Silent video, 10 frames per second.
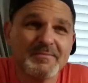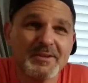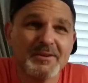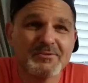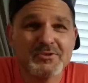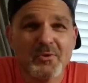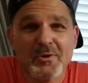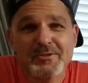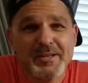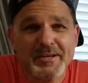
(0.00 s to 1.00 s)
little
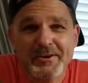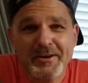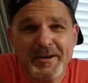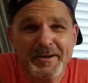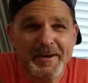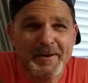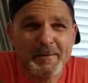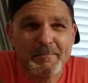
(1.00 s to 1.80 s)
snorts that you're going to take?